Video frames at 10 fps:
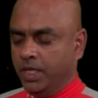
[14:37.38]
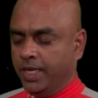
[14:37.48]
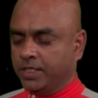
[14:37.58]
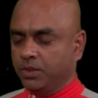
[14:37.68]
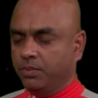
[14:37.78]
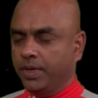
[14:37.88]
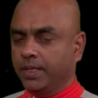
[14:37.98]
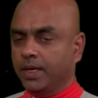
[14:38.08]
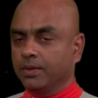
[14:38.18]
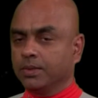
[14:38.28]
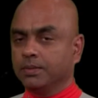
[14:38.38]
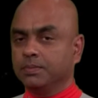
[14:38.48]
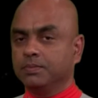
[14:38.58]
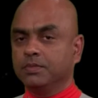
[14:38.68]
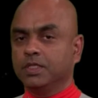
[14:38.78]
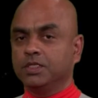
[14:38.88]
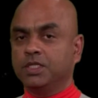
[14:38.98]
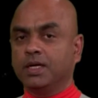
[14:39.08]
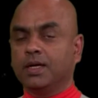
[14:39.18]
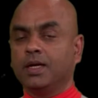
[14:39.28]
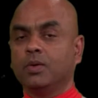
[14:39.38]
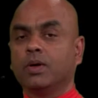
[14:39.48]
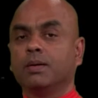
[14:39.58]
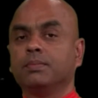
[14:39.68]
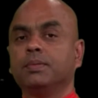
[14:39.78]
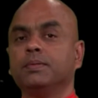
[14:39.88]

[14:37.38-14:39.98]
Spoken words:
As you breathe out, gently look up.